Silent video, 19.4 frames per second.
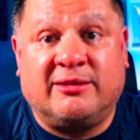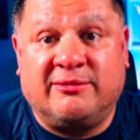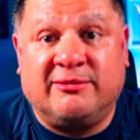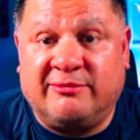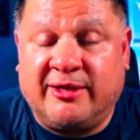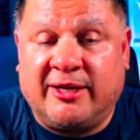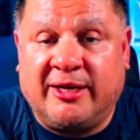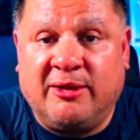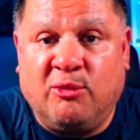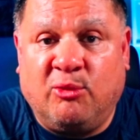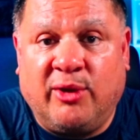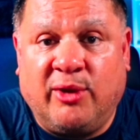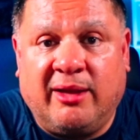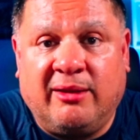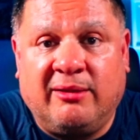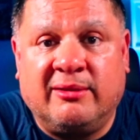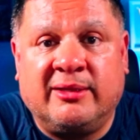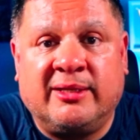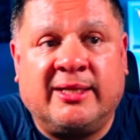very
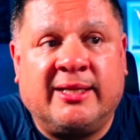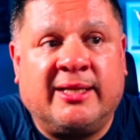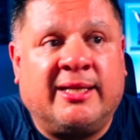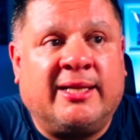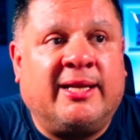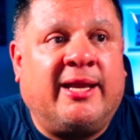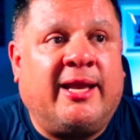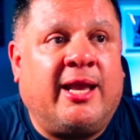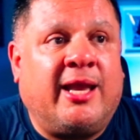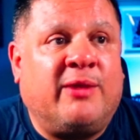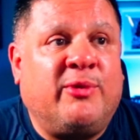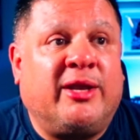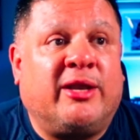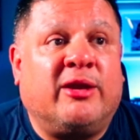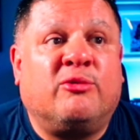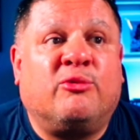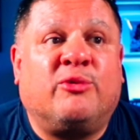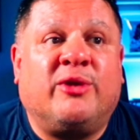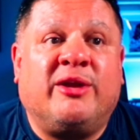well, and we
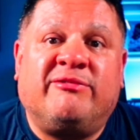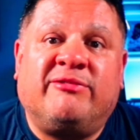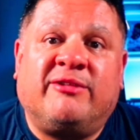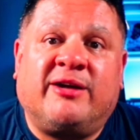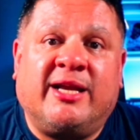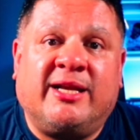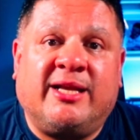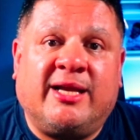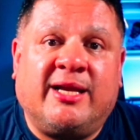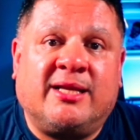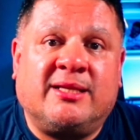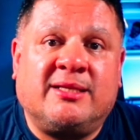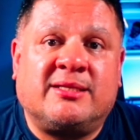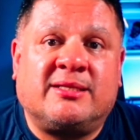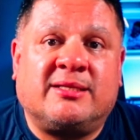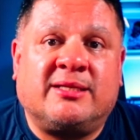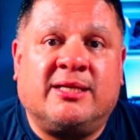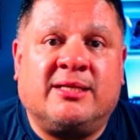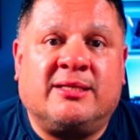could
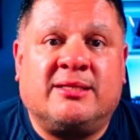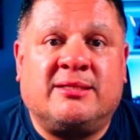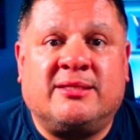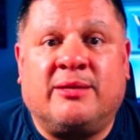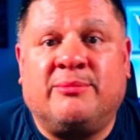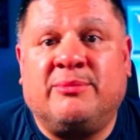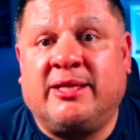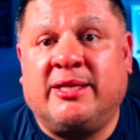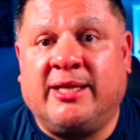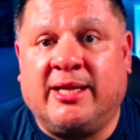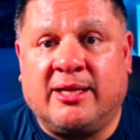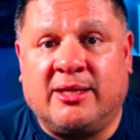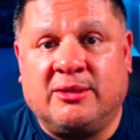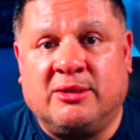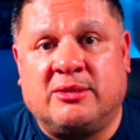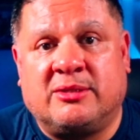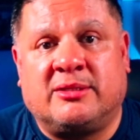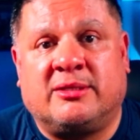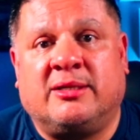refinance into something
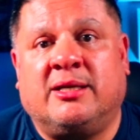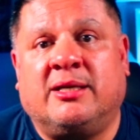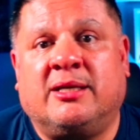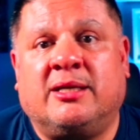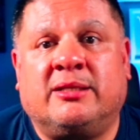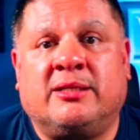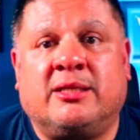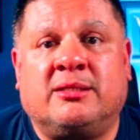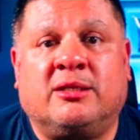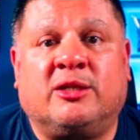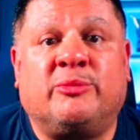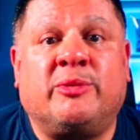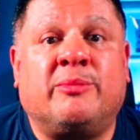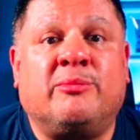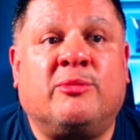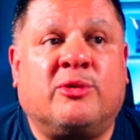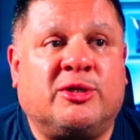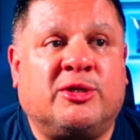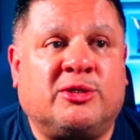else that's a little bit
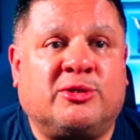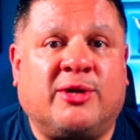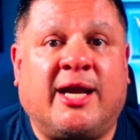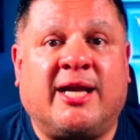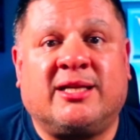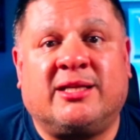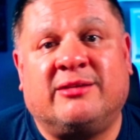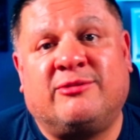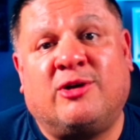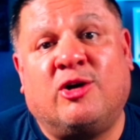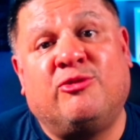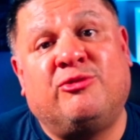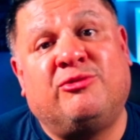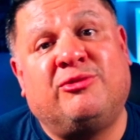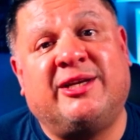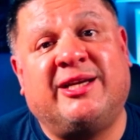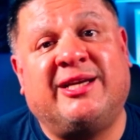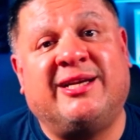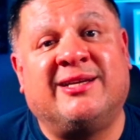more attractive,
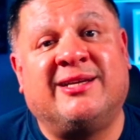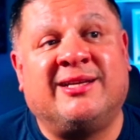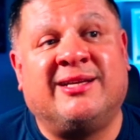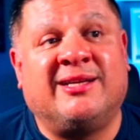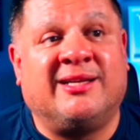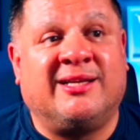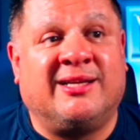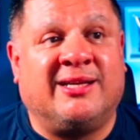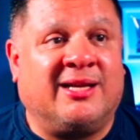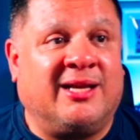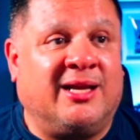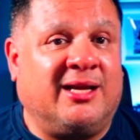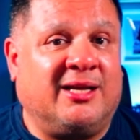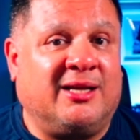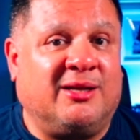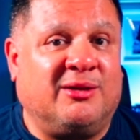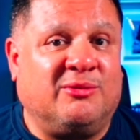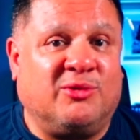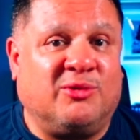hopefully
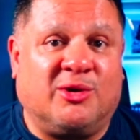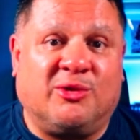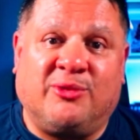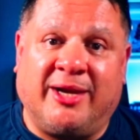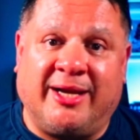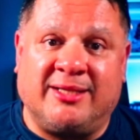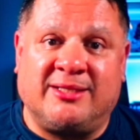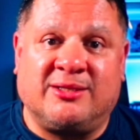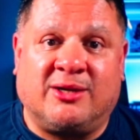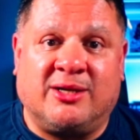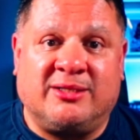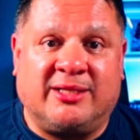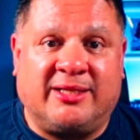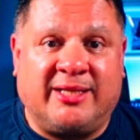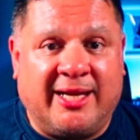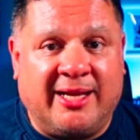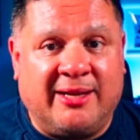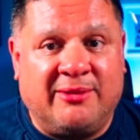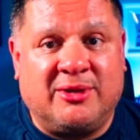where rates are
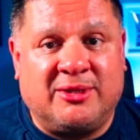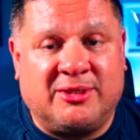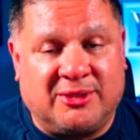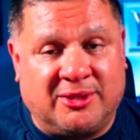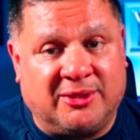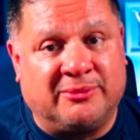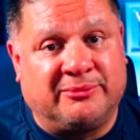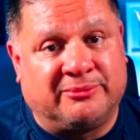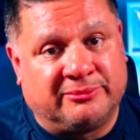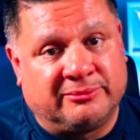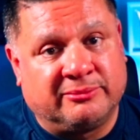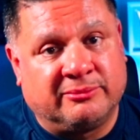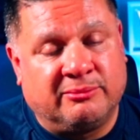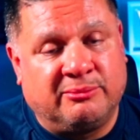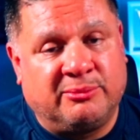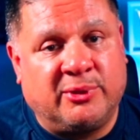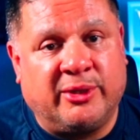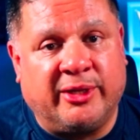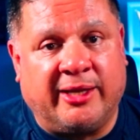today, which are
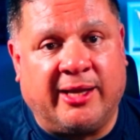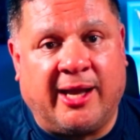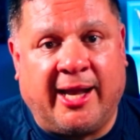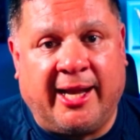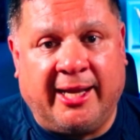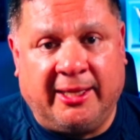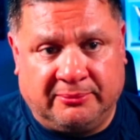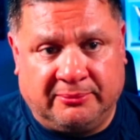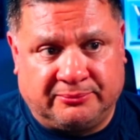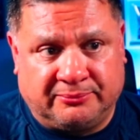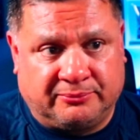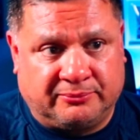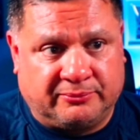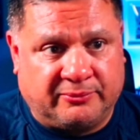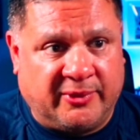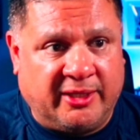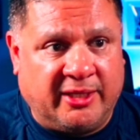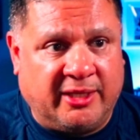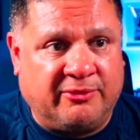pretty high.
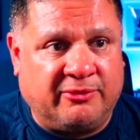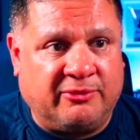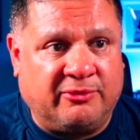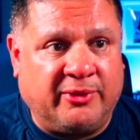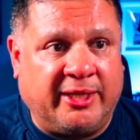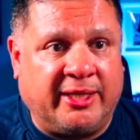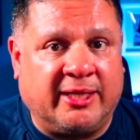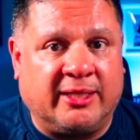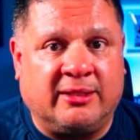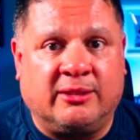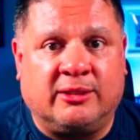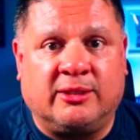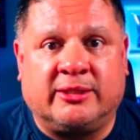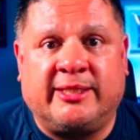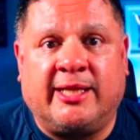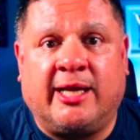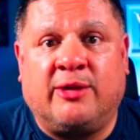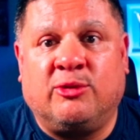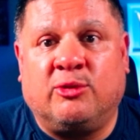If we can look
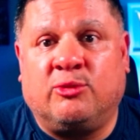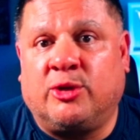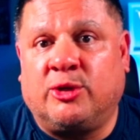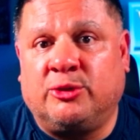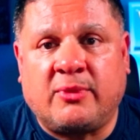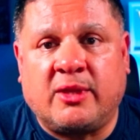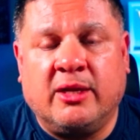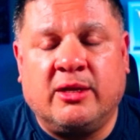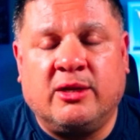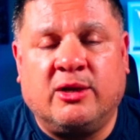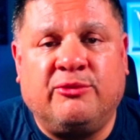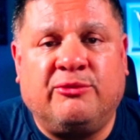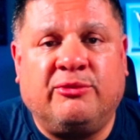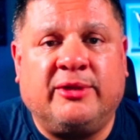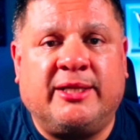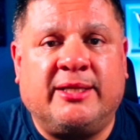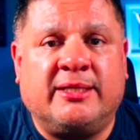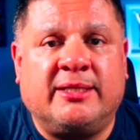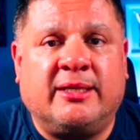down the road and
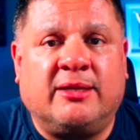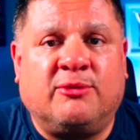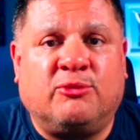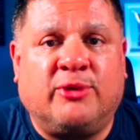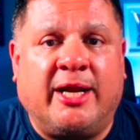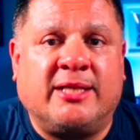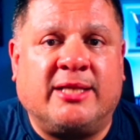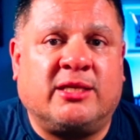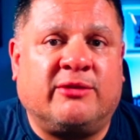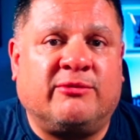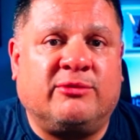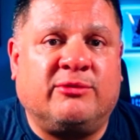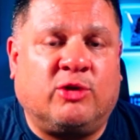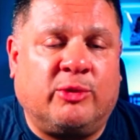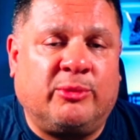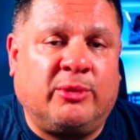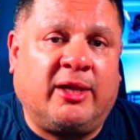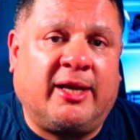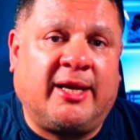hopefully rates have
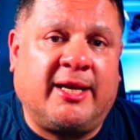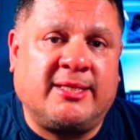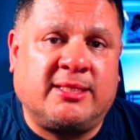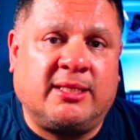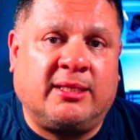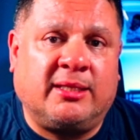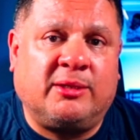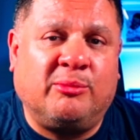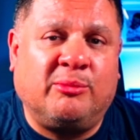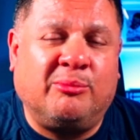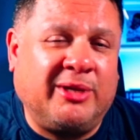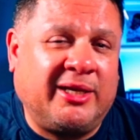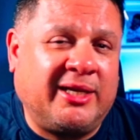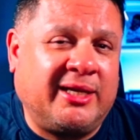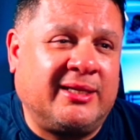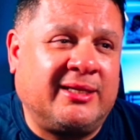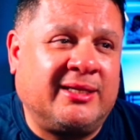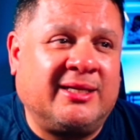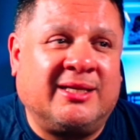normalized a little
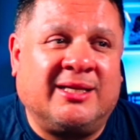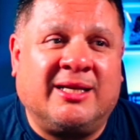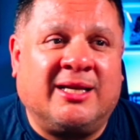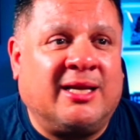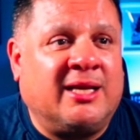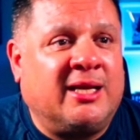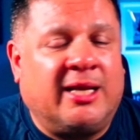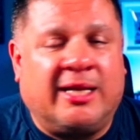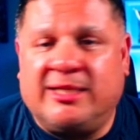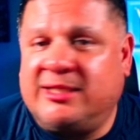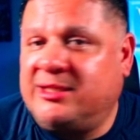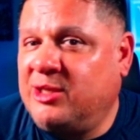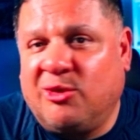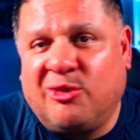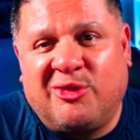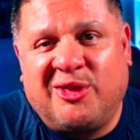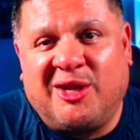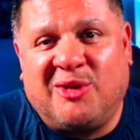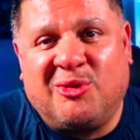bit, I
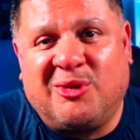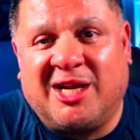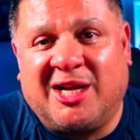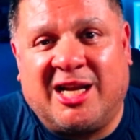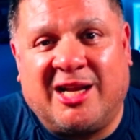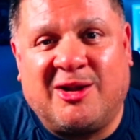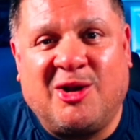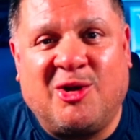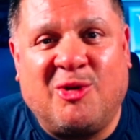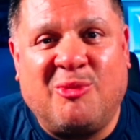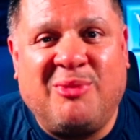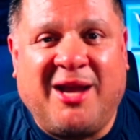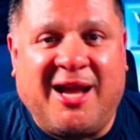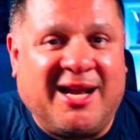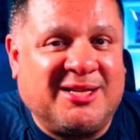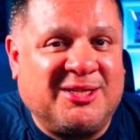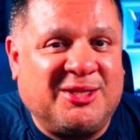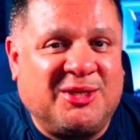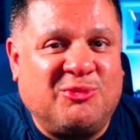don't think we're going to go
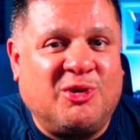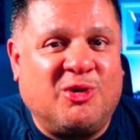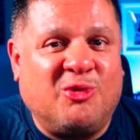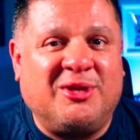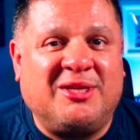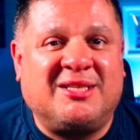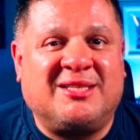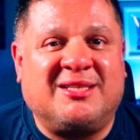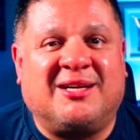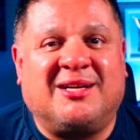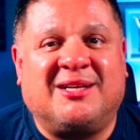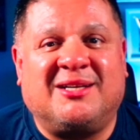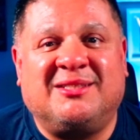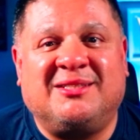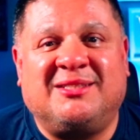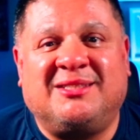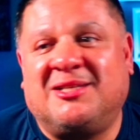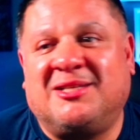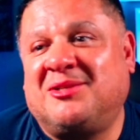back to what we saw
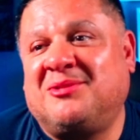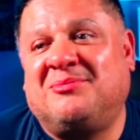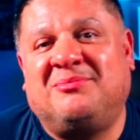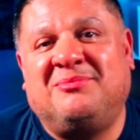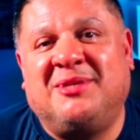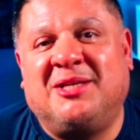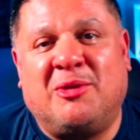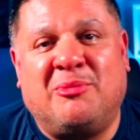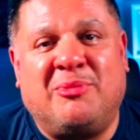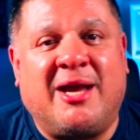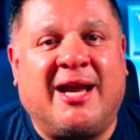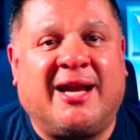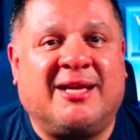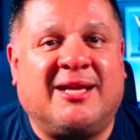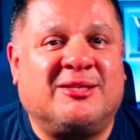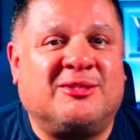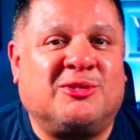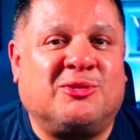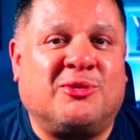just back
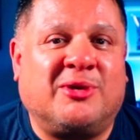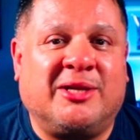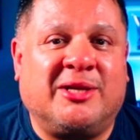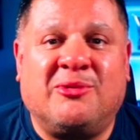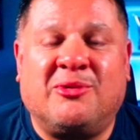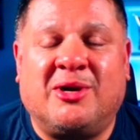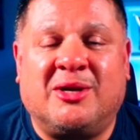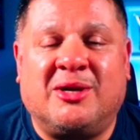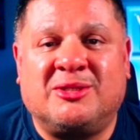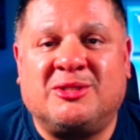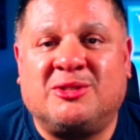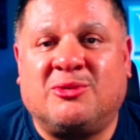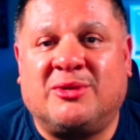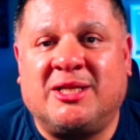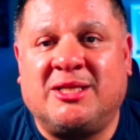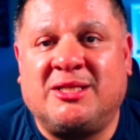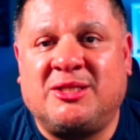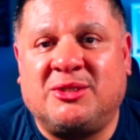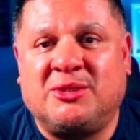in 21 or
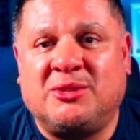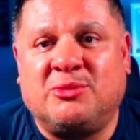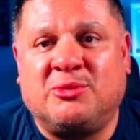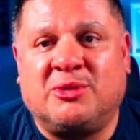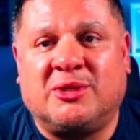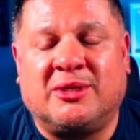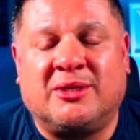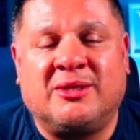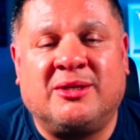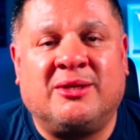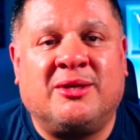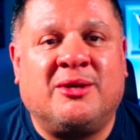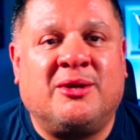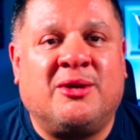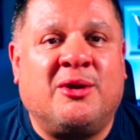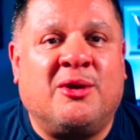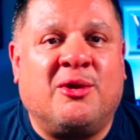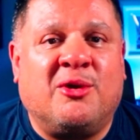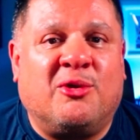22 where
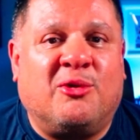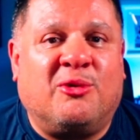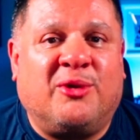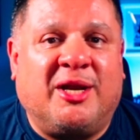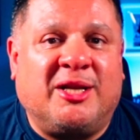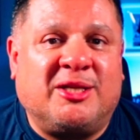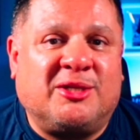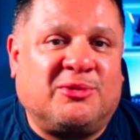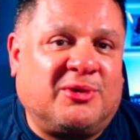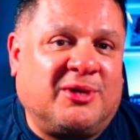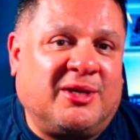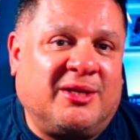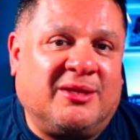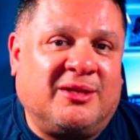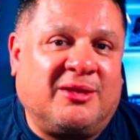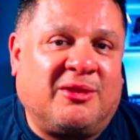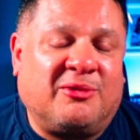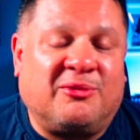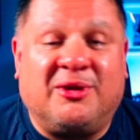rates were in
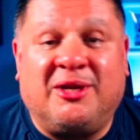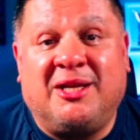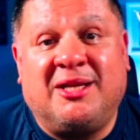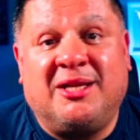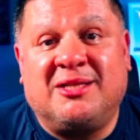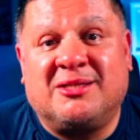the 3s and